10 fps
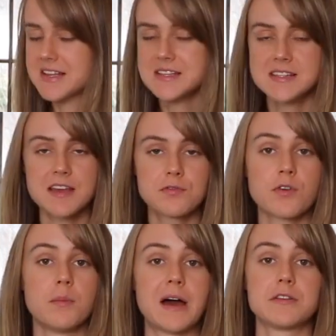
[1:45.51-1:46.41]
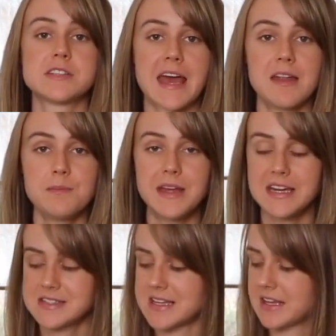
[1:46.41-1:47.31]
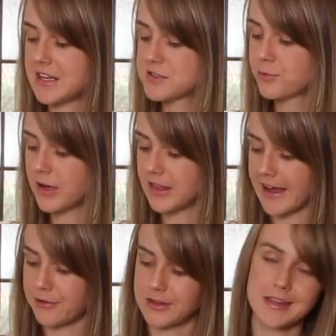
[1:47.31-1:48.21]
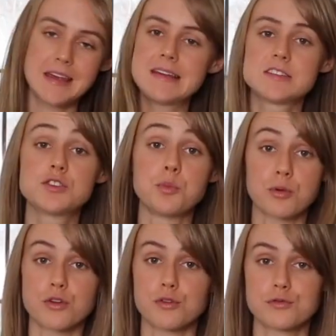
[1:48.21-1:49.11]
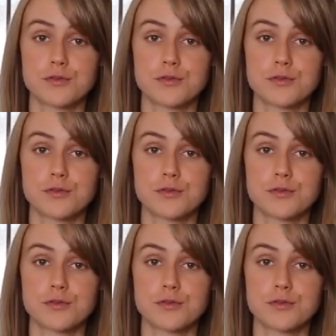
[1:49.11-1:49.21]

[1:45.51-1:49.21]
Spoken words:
this sit for about 10 minutes, and this will allow the yeast to proof.